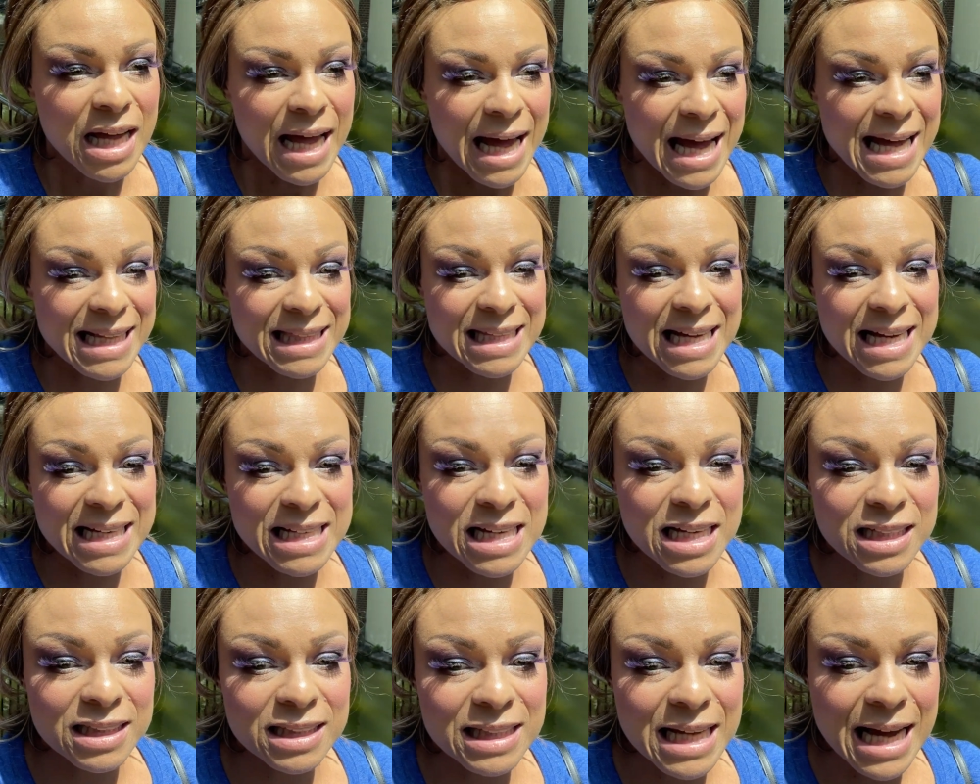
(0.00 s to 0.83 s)
And
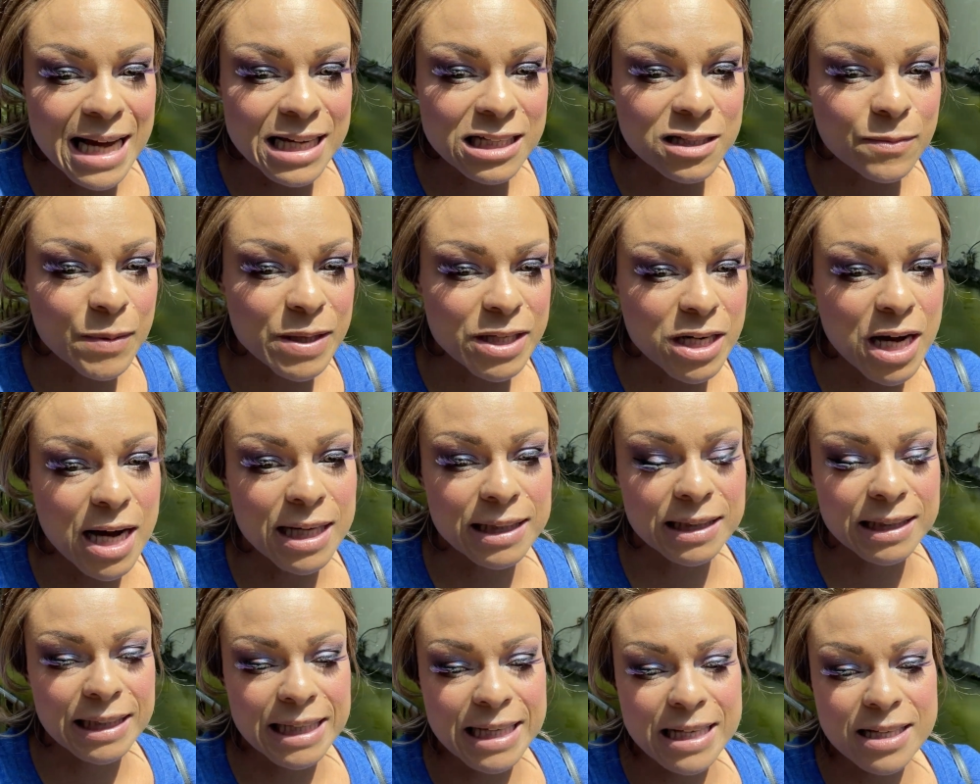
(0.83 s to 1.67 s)
then last but
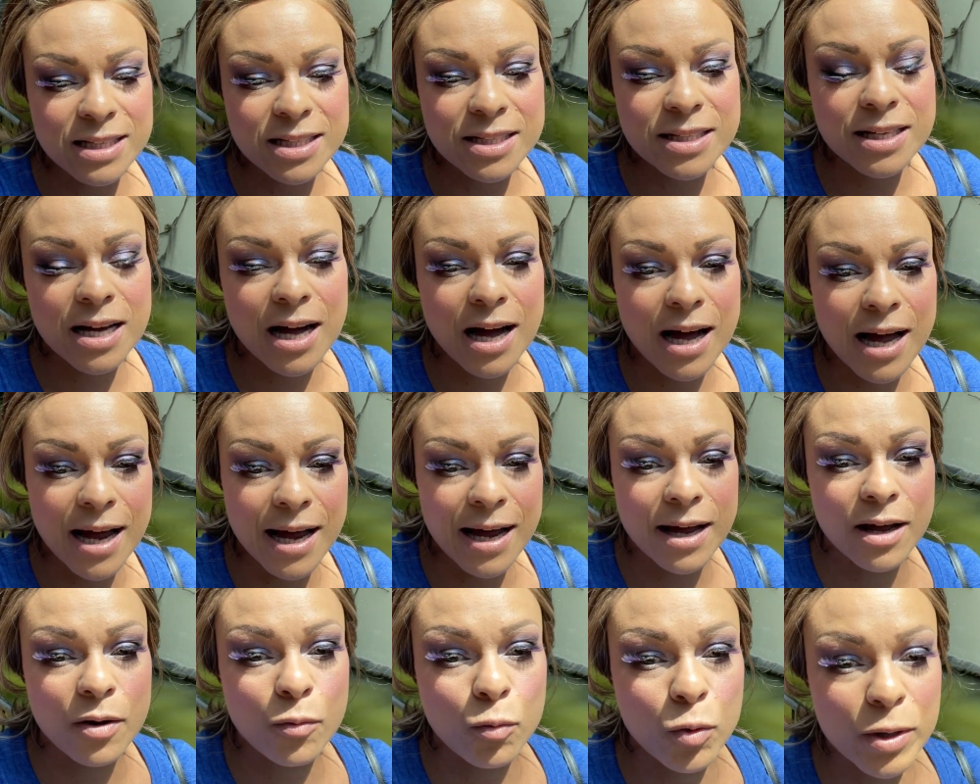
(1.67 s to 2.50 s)
not least,
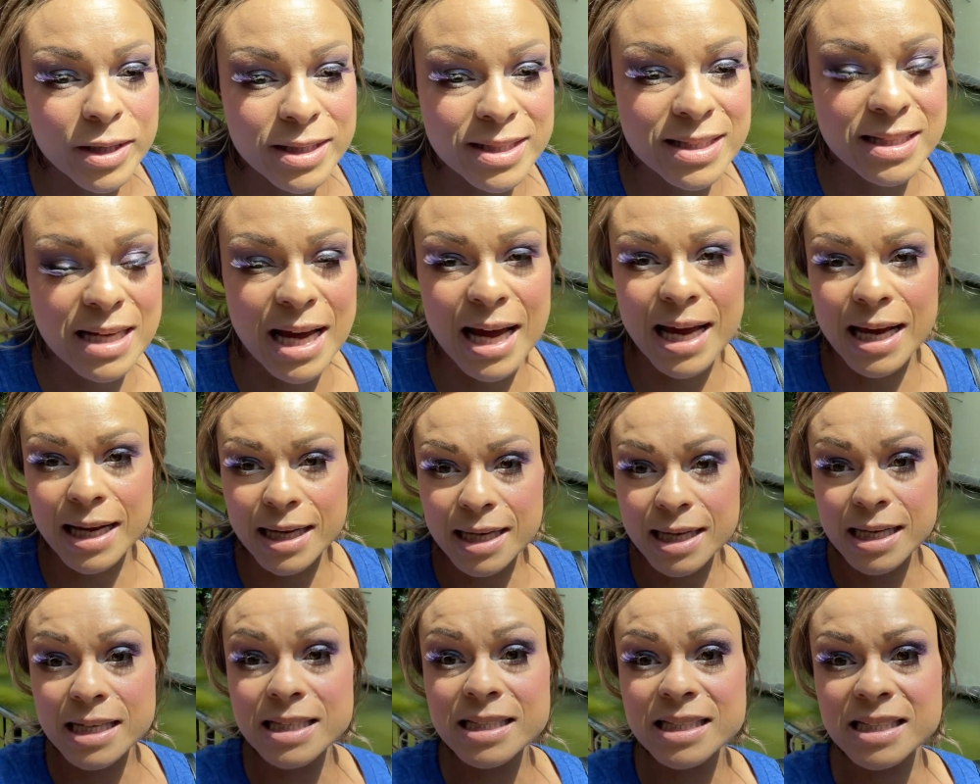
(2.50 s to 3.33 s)
I would say
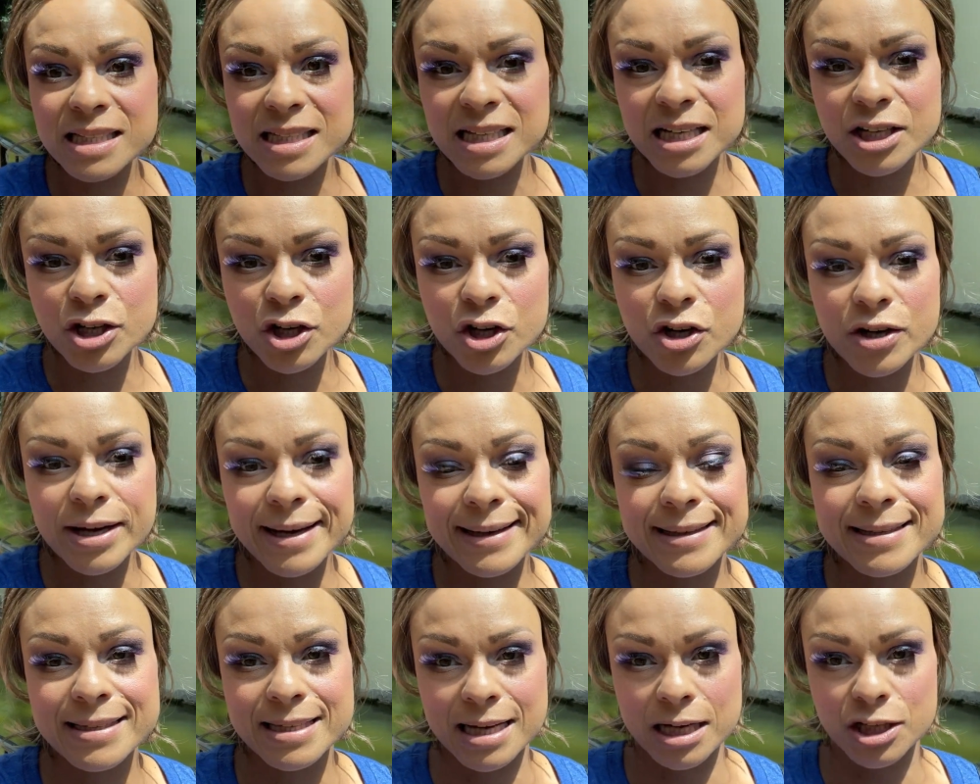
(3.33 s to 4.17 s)
consider
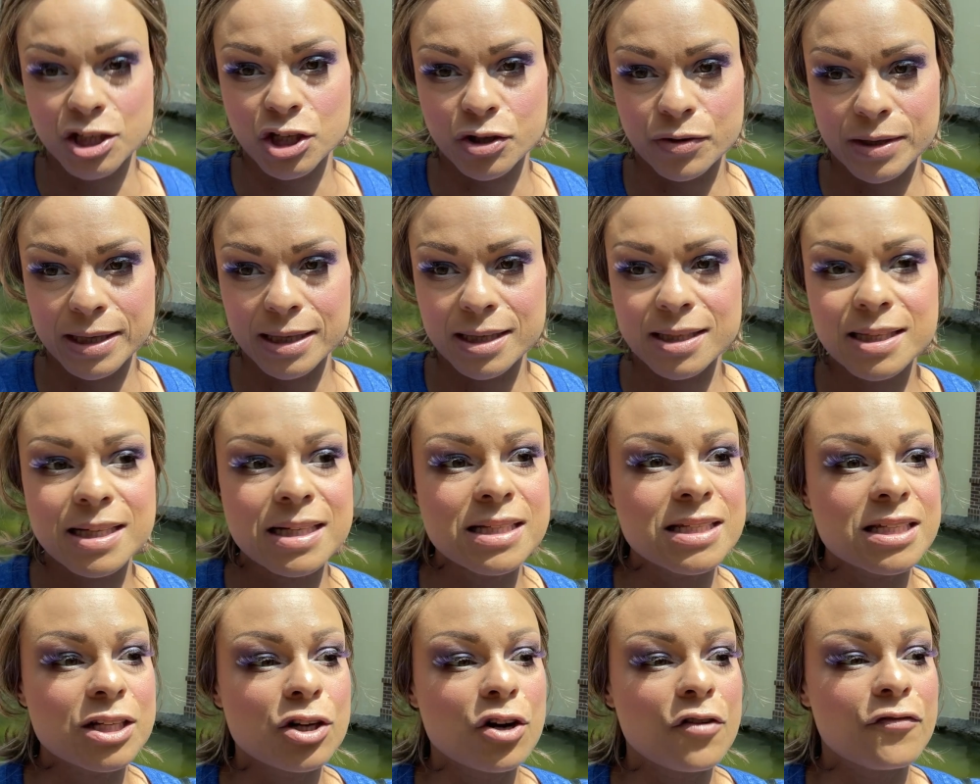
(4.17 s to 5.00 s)
accessories.
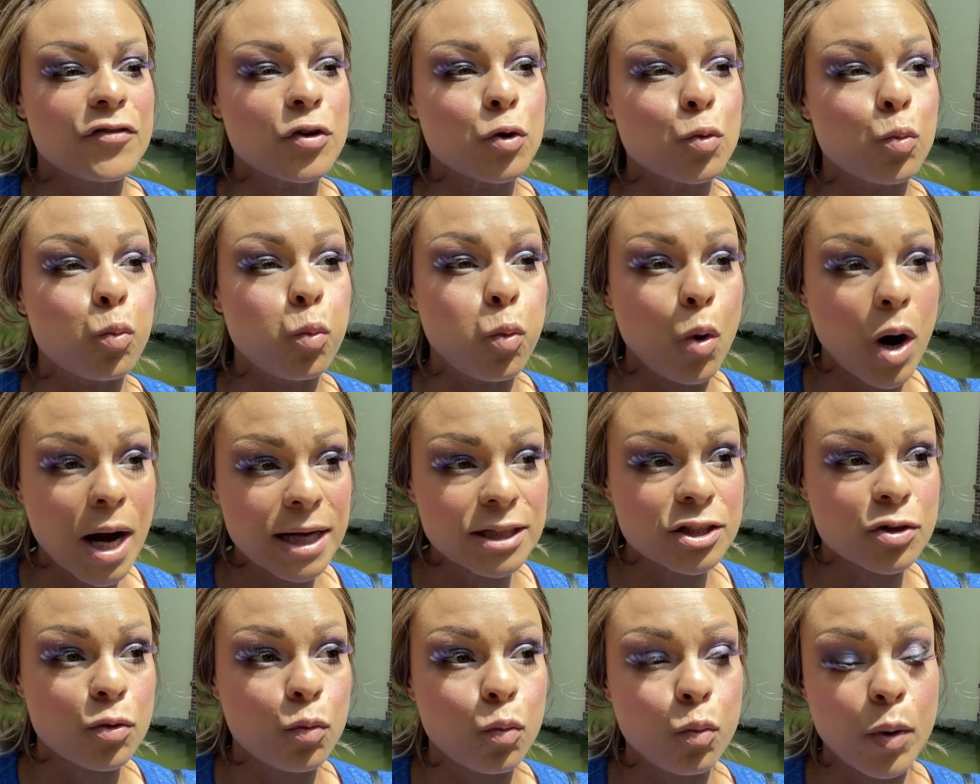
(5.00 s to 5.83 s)
Consider if you
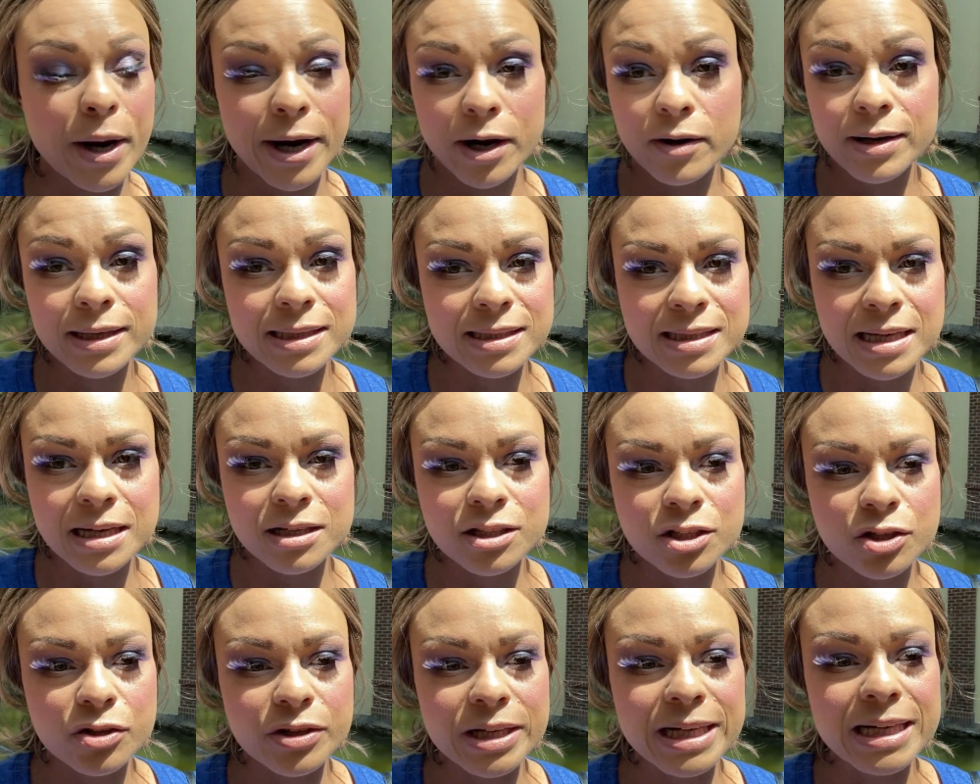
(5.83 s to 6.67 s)
want to wear
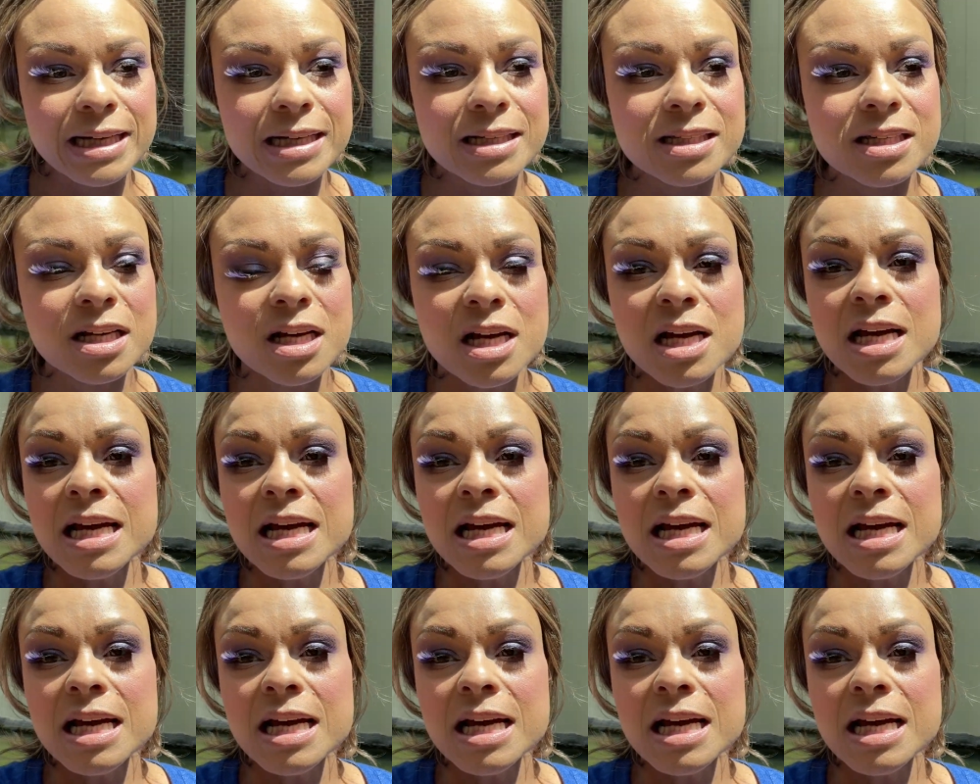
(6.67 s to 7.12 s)
accessories.